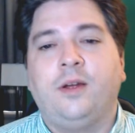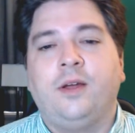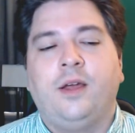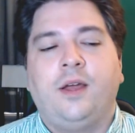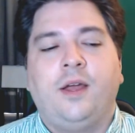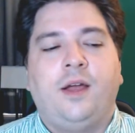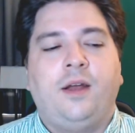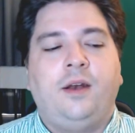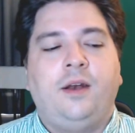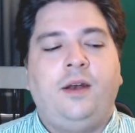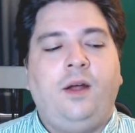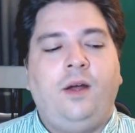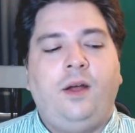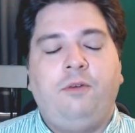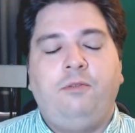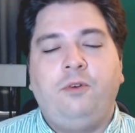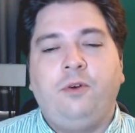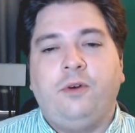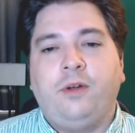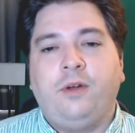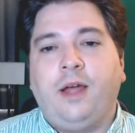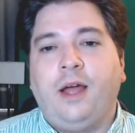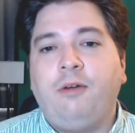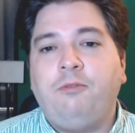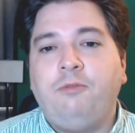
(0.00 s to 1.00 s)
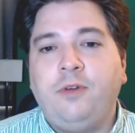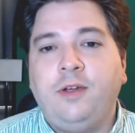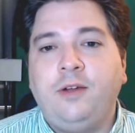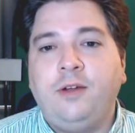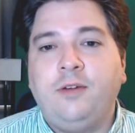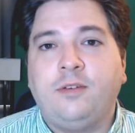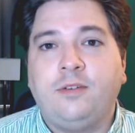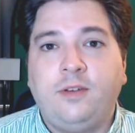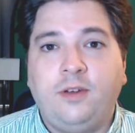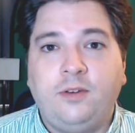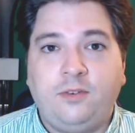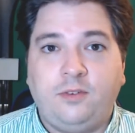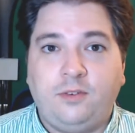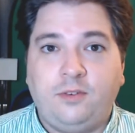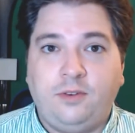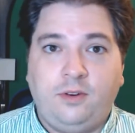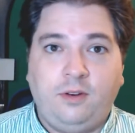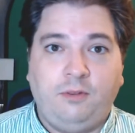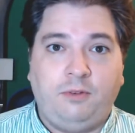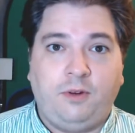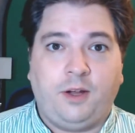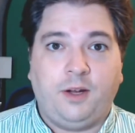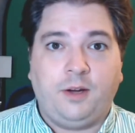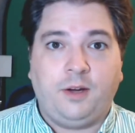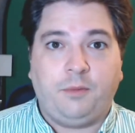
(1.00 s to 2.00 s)
Now, if you're caffeine sensitive
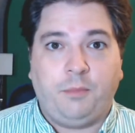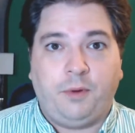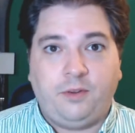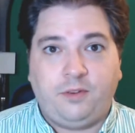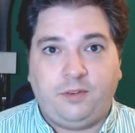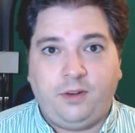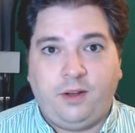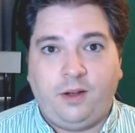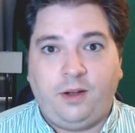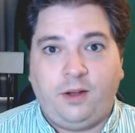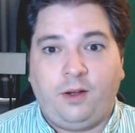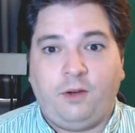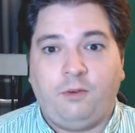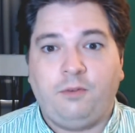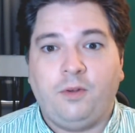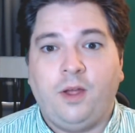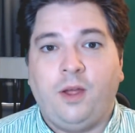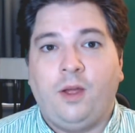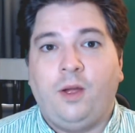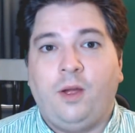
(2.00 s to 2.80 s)
like myself,